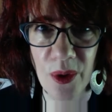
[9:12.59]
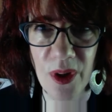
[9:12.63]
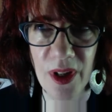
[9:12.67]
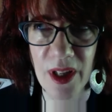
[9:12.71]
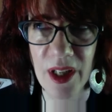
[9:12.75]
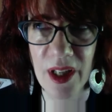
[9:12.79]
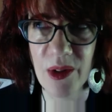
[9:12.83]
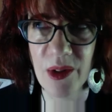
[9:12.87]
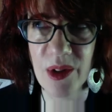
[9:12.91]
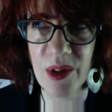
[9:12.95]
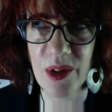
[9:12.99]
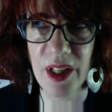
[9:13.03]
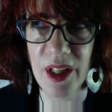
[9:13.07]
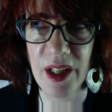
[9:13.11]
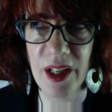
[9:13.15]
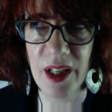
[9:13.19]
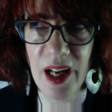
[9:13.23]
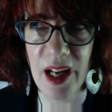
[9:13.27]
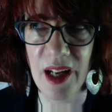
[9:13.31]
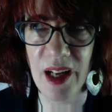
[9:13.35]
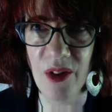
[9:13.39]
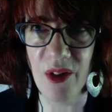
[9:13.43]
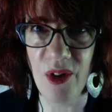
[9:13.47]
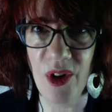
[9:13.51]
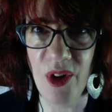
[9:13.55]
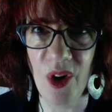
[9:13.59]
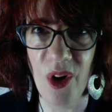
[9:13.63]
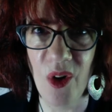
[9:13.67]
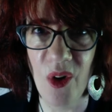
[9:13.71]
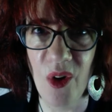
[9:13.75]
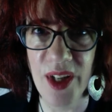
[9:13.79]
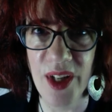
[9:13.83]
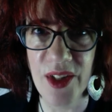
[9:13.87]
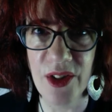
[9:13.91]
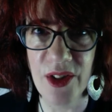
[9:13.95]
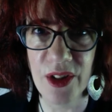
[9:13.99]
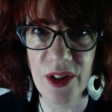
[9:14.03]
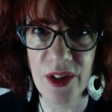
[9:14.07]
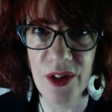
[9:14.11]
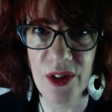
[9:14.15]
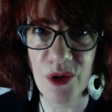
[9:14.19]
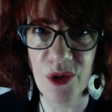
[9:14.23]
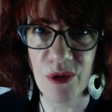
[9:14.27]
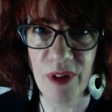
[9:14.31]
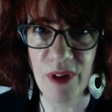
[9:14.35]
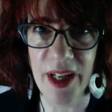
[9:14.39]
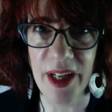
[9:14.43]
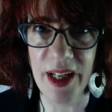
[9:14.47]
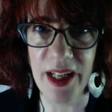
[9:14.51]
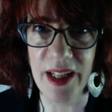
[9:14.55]
And I was like, I don't know. I took this
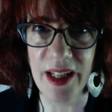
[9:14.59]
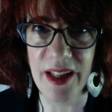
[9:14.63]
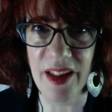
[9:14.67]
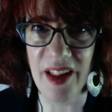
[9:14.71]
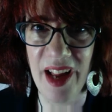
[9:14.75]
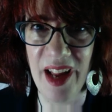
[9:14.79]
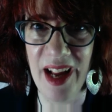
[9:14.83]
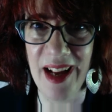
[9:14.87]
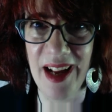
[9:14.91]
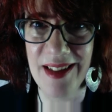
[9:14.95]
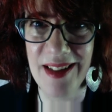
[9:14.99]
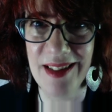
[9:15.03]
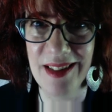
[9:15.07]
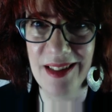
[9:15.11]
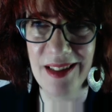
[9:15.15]
Reiki class,